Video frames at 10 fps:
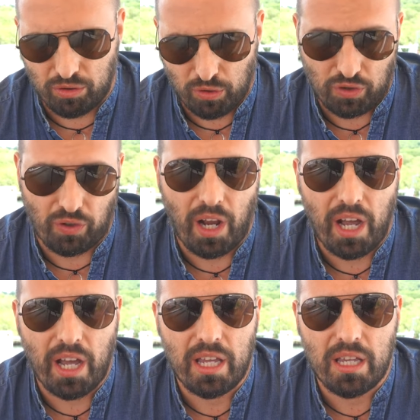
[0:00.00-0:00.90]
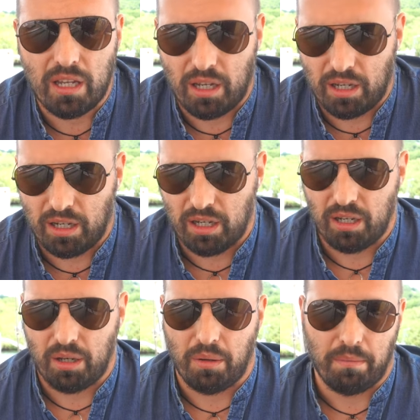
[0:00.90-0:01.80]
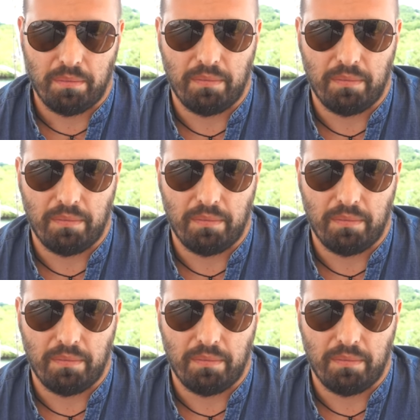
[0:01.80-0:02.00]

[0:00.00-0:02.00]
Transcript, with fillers: to try uh,